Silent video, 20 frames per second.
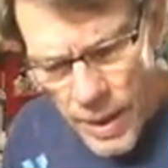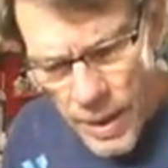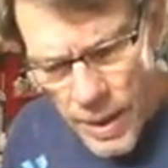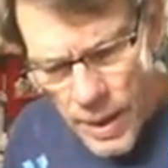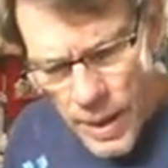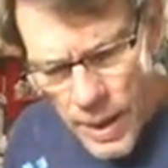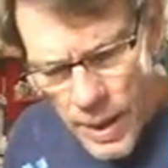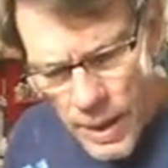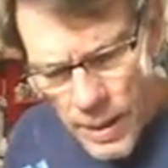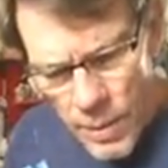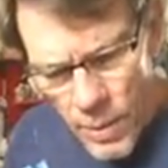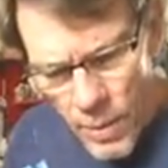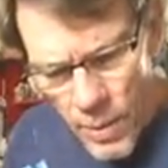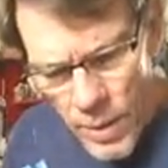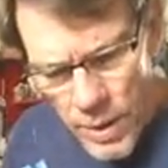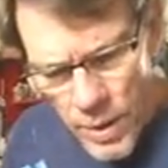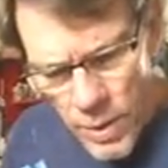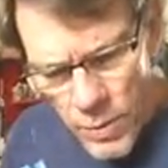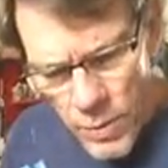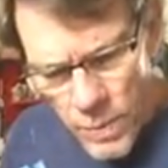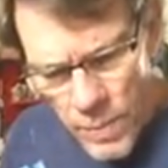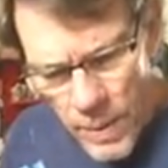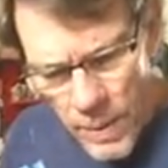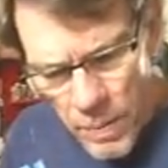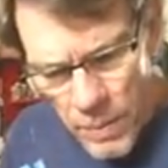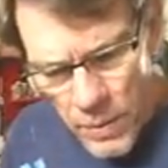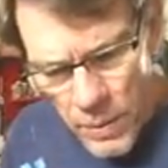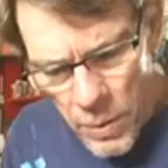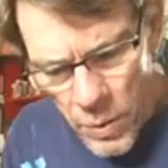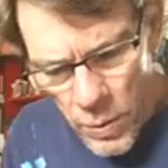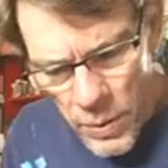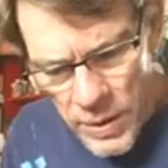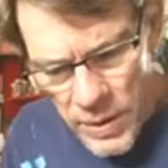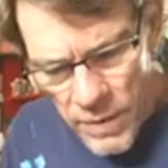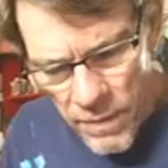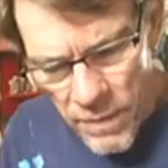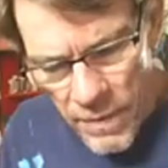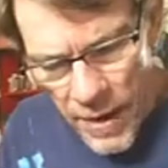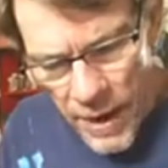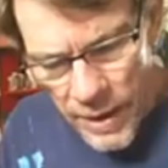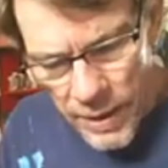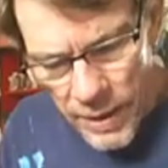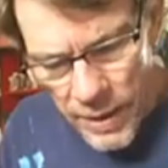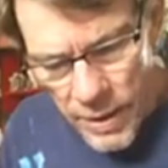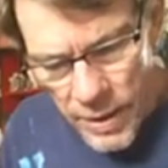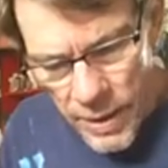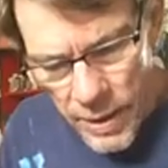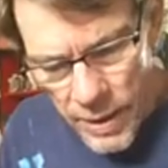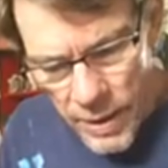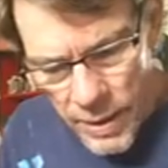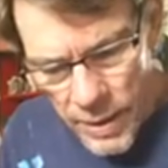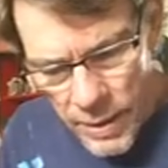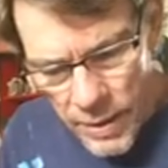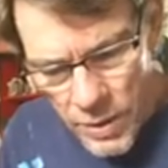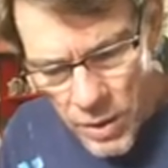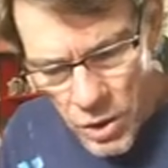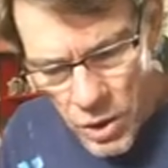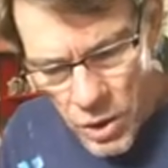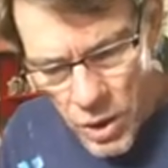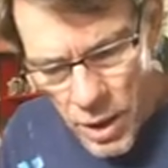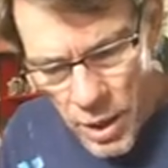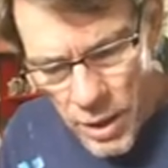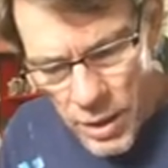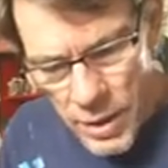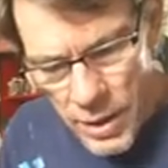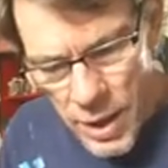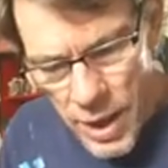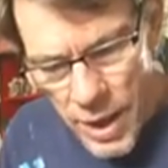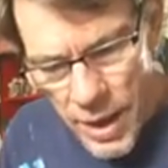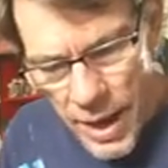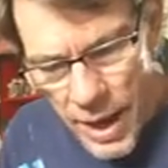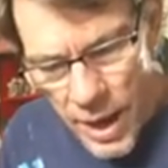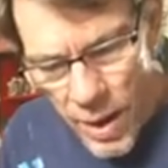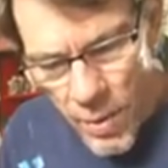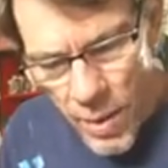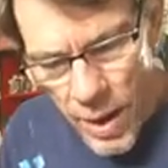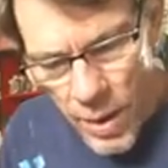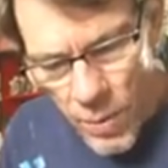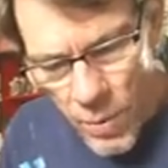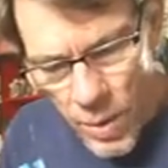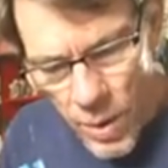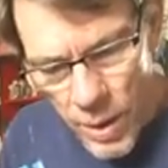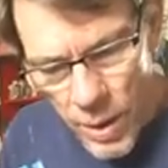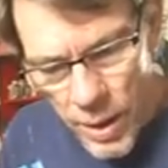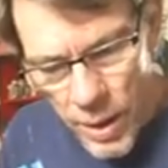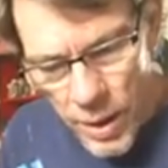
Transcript: Not that what those people do isn't valid, it's just not how I work.